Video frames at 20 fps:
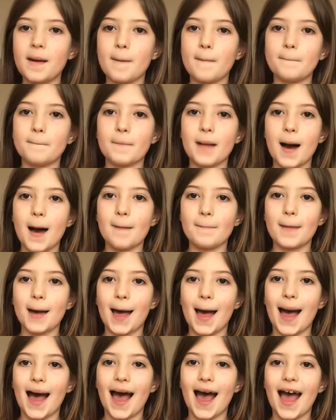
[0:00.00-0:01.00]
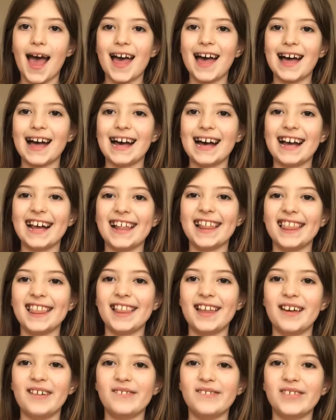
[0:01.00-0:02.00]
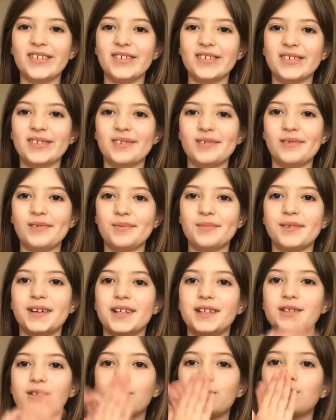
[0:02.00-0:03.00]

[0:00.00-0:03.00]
Mama, I love you so much.